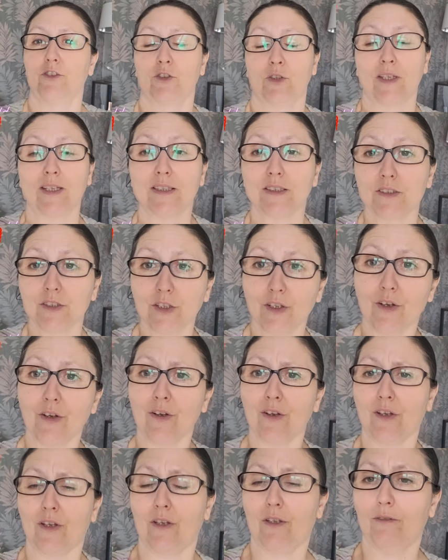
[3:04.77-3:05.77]

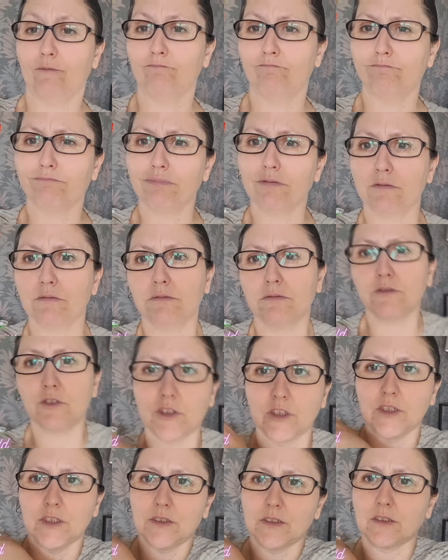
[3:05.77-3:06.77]
TikTok and oh
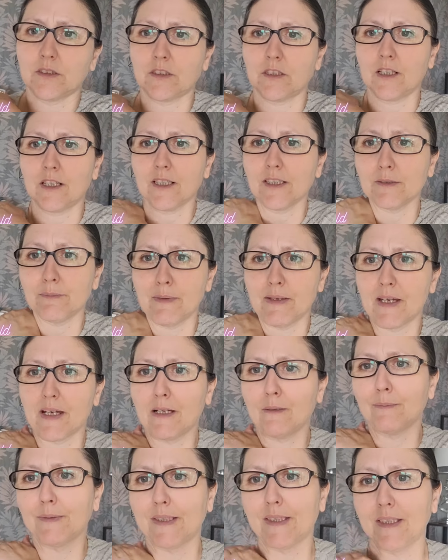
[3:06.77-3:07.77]
Jesus Christ, my
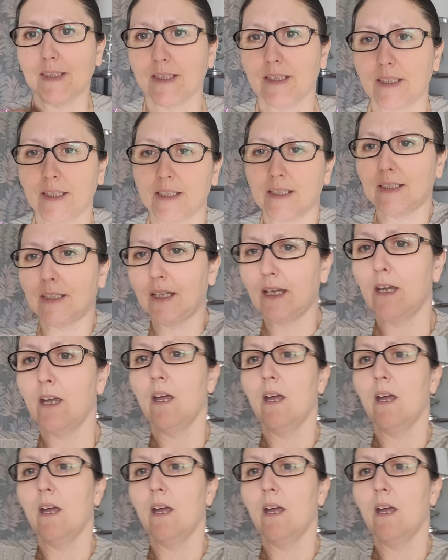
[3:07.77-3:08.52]
arm's aching.